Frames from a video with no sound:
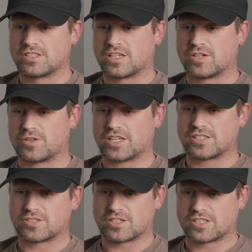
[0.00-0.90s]
How do I
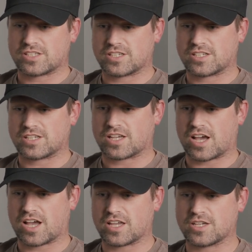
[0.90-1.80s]
answer this?
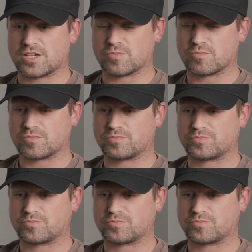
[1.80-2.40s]
I